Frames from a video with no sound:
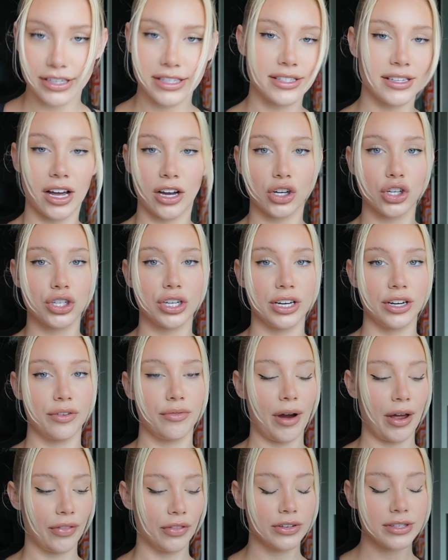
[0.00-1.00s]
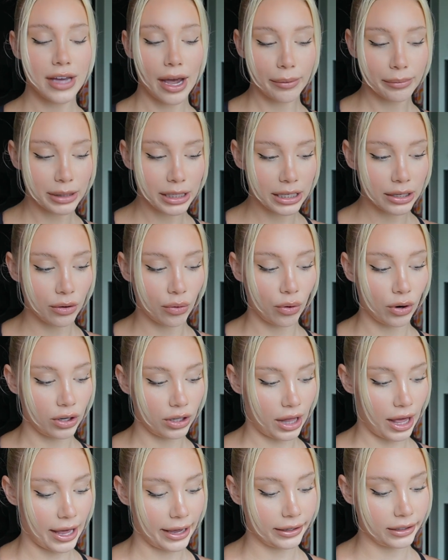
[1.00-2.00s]
suction around the tummy or
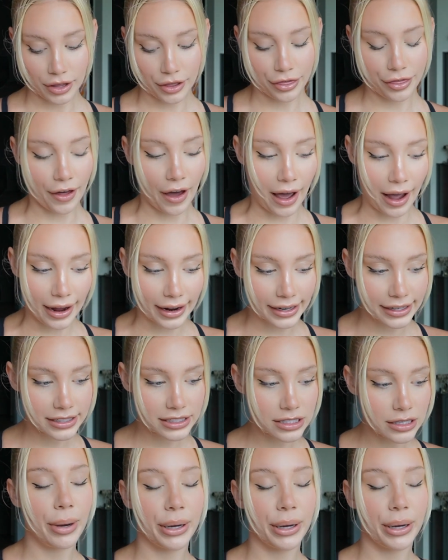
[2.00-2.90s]
like the thighs,